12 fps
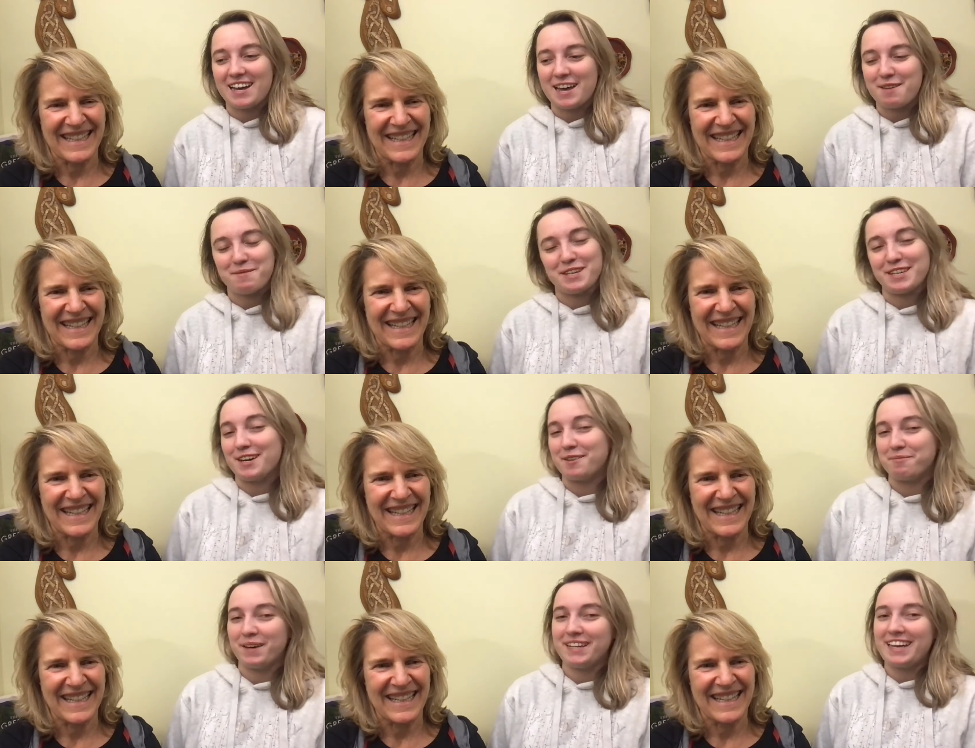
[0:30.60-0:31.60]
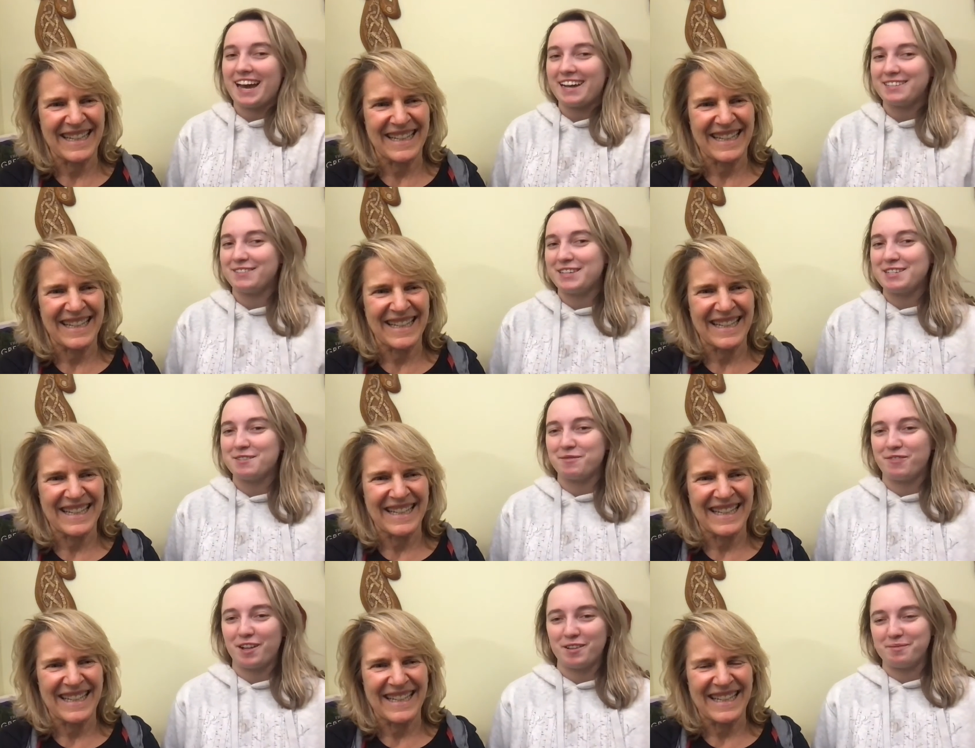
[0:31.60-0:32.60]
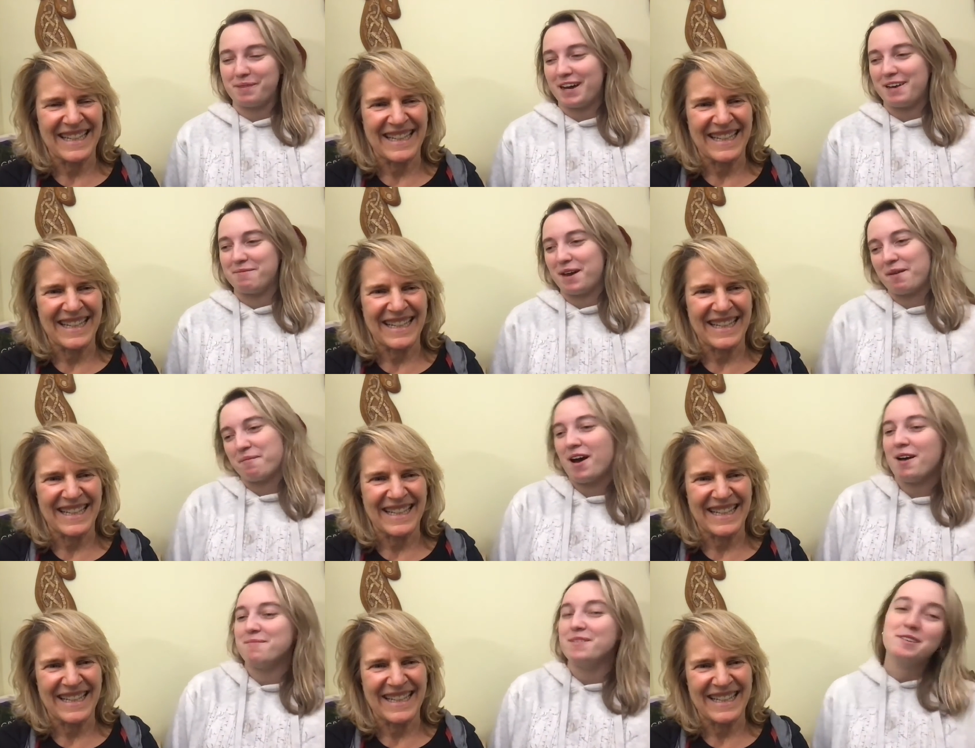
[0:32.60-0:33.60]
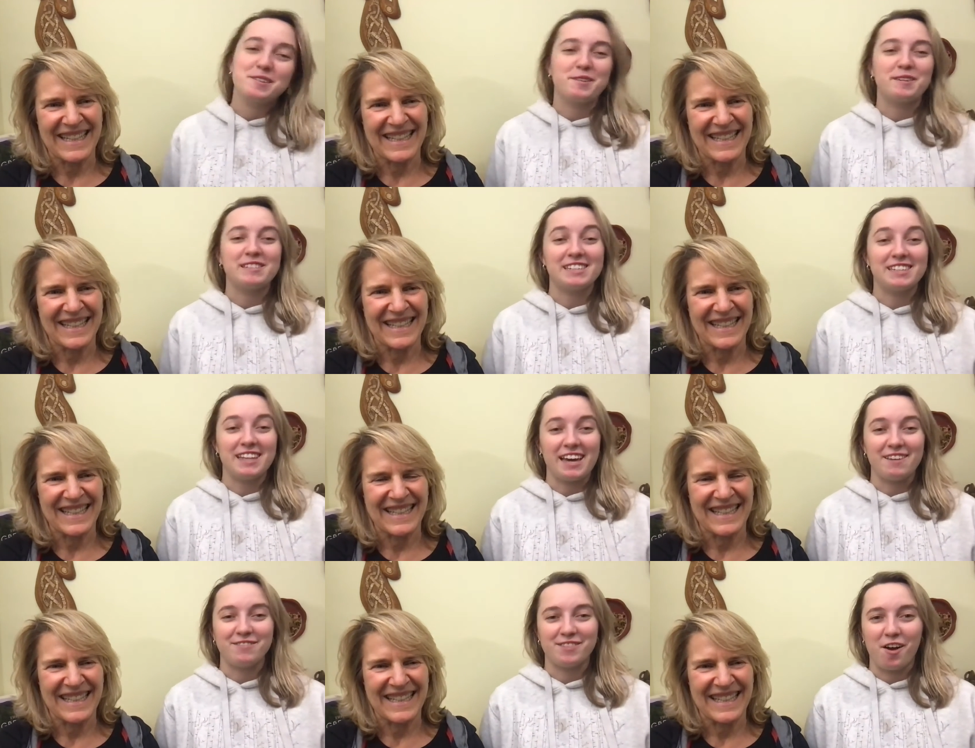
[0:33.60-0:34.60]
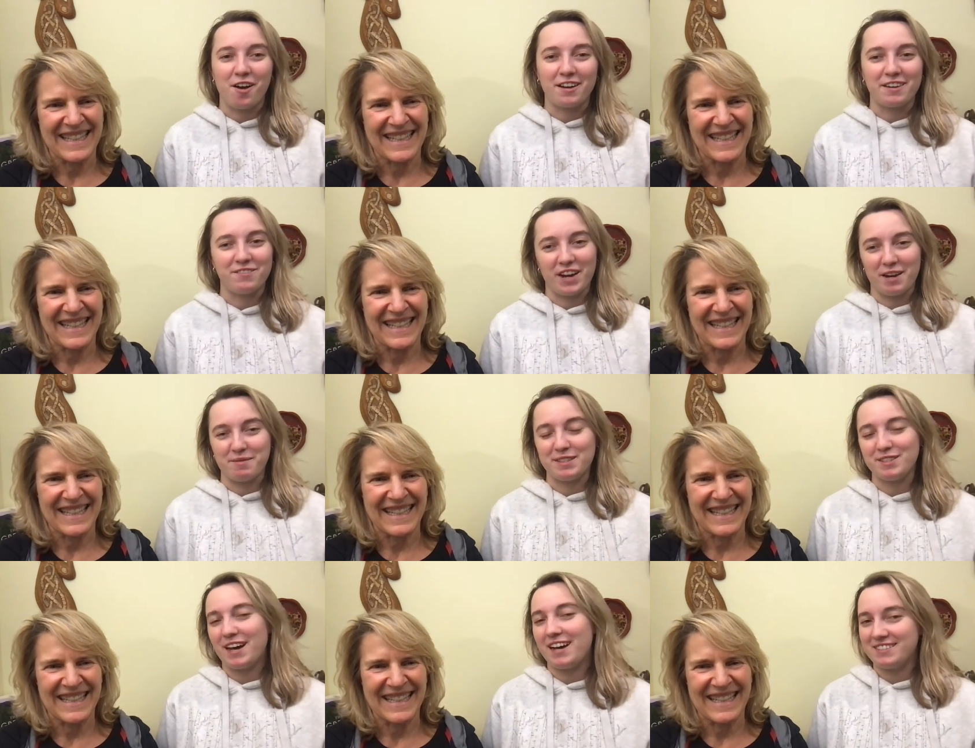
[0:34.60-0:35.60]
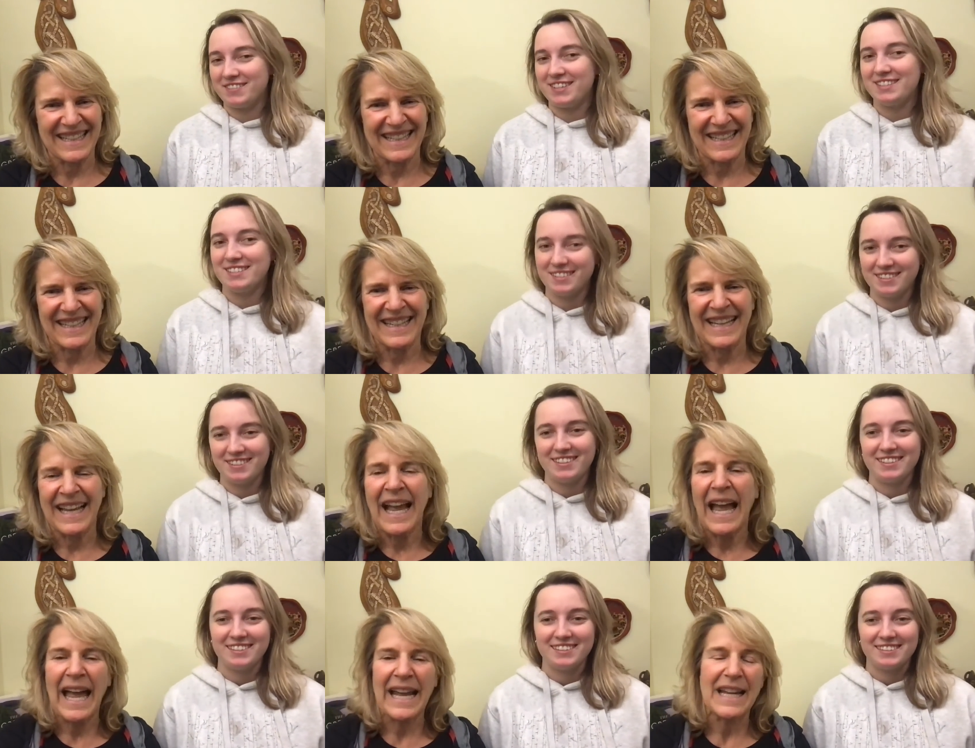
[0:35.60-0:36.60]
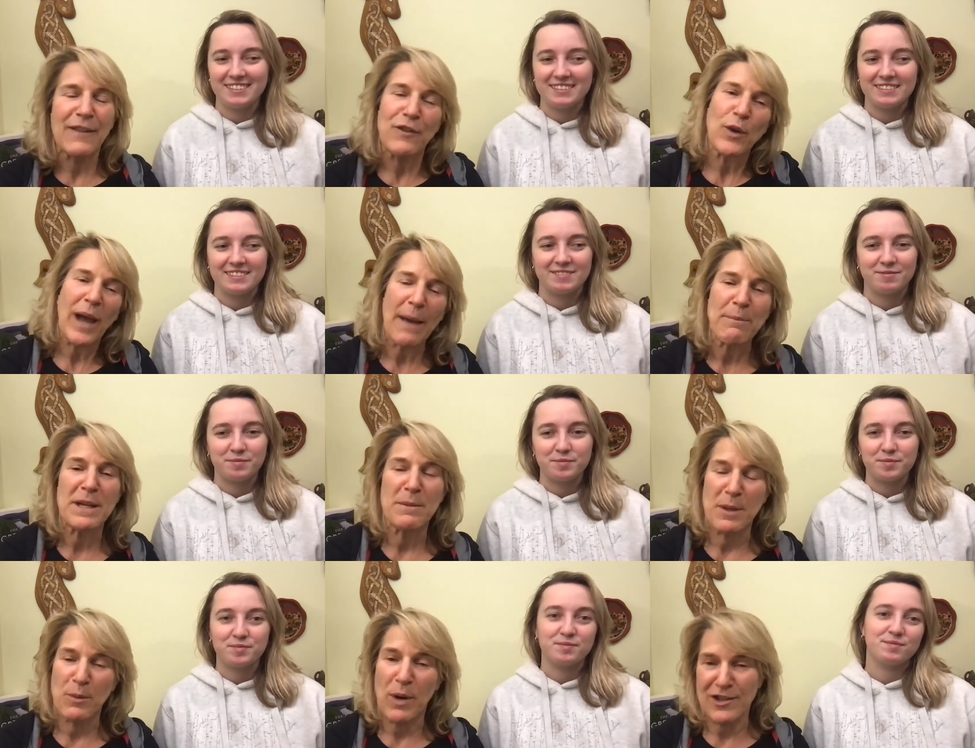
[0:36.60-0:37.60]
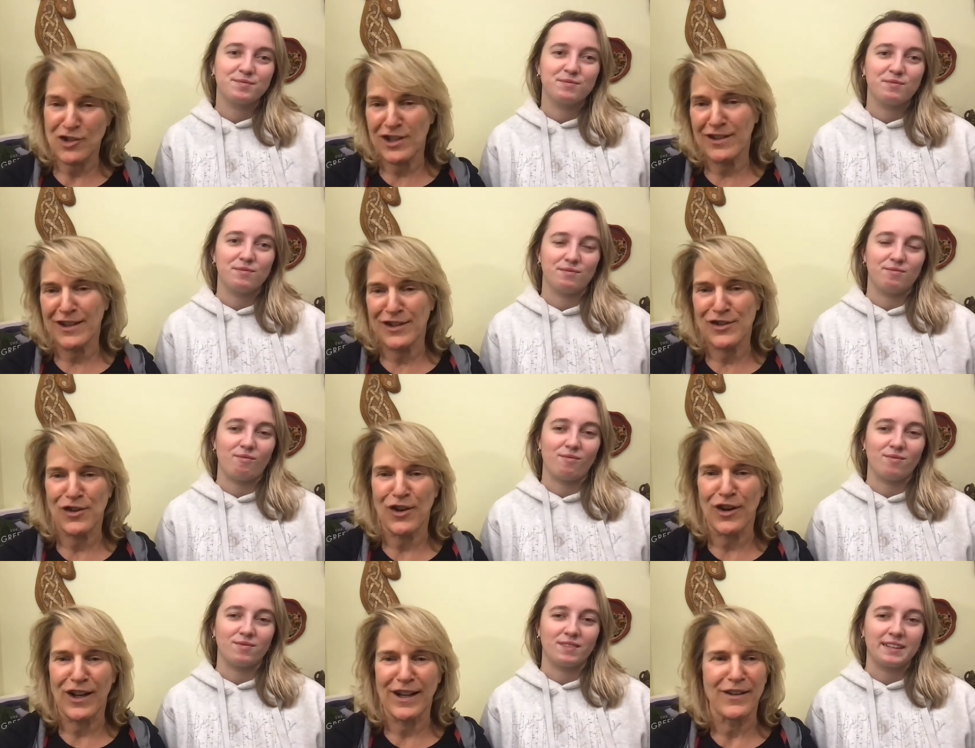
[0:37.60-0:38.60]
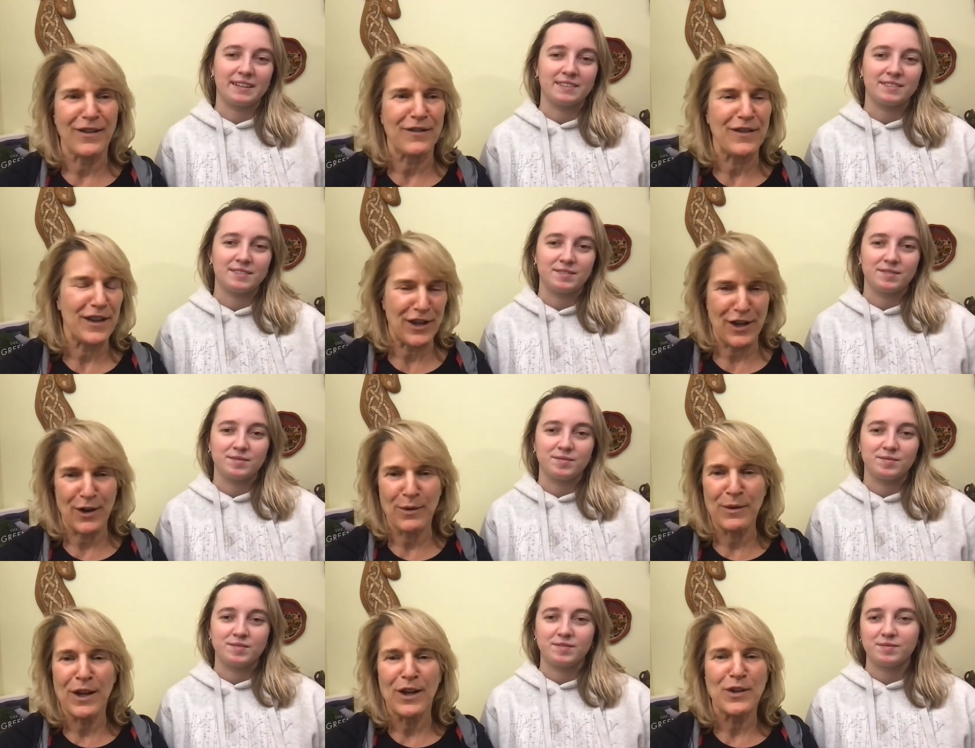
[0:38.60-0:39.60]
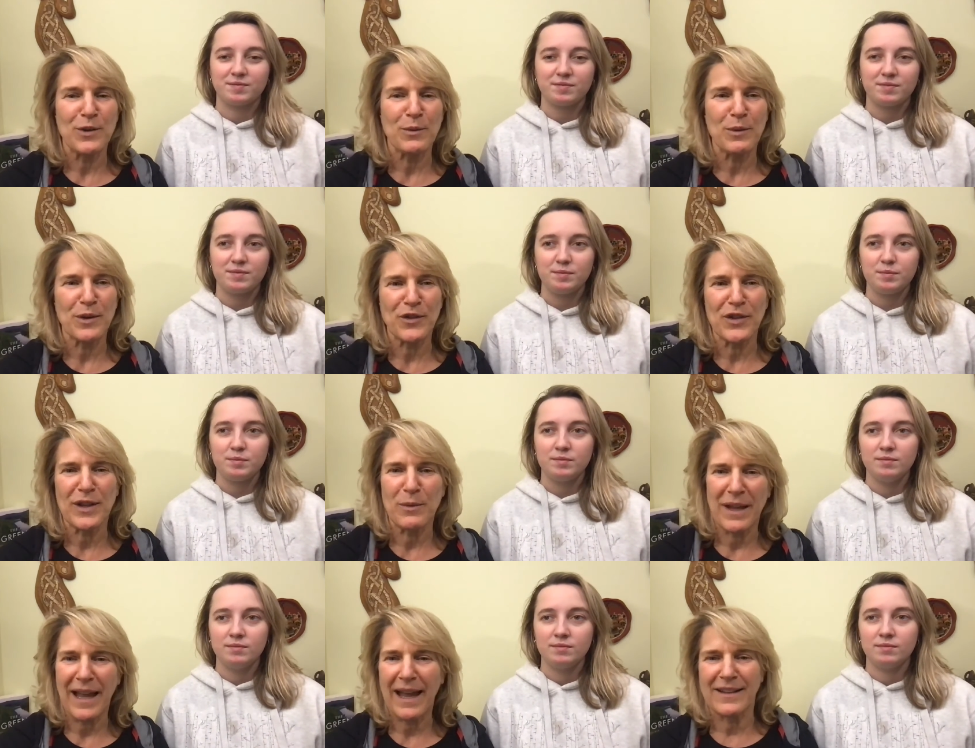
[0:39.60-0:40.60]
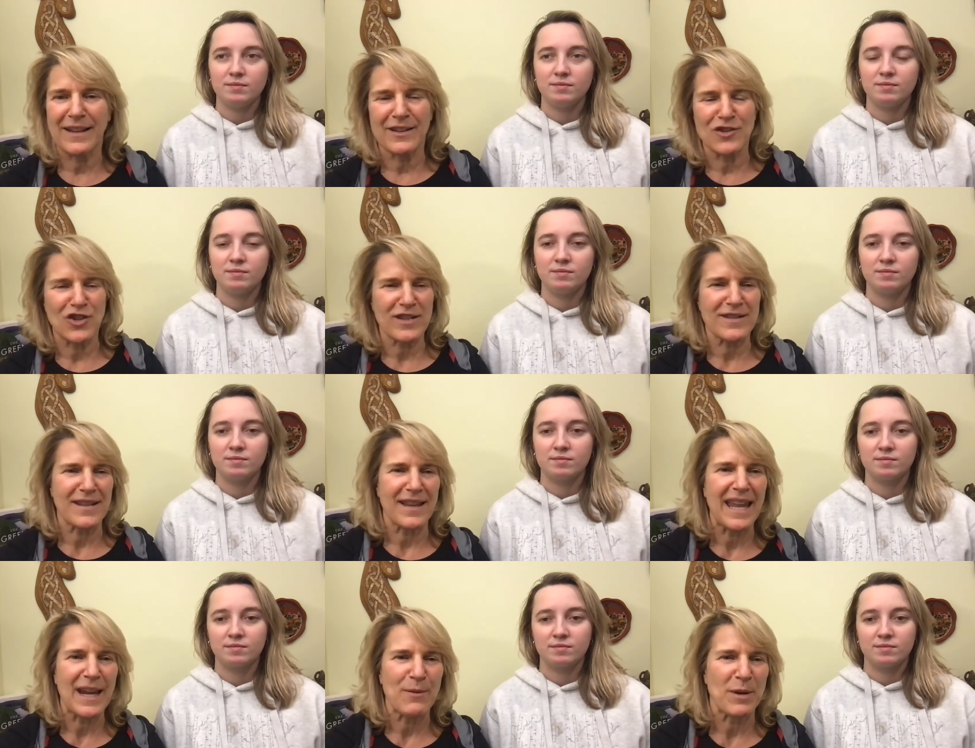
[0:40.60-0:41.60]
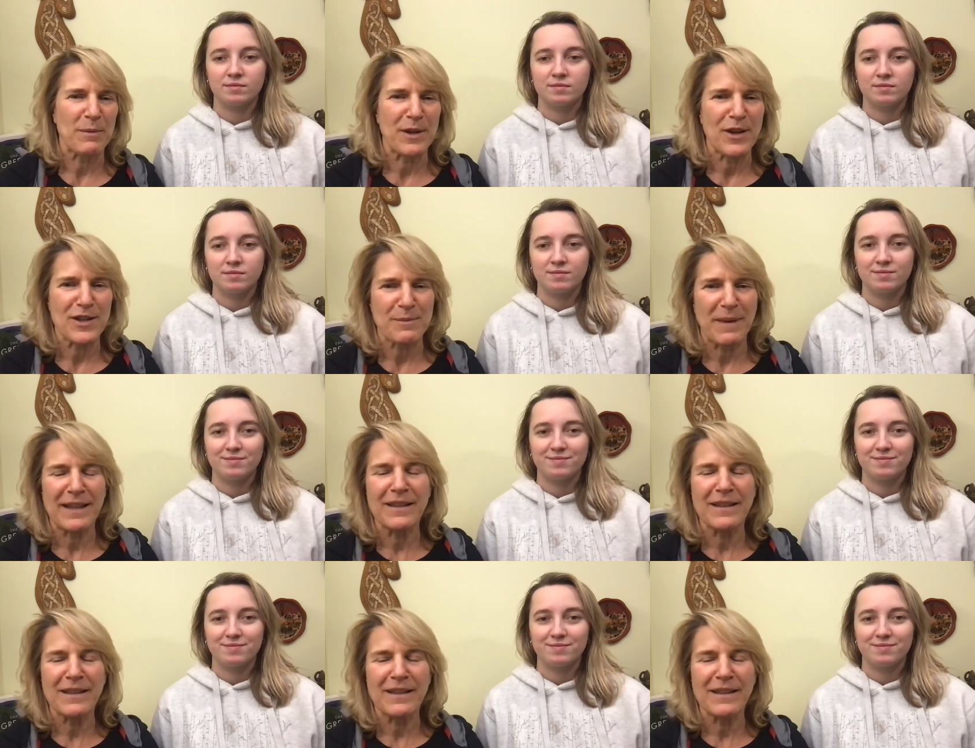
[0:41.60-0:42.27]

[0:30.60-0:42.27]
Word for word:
Speaker 1: am a young budding activist, followed by my mom, who is a lifelong environmental activist.
Speaker 2: And if you happen to be watching this on video, you will see we had to adjust the camera because my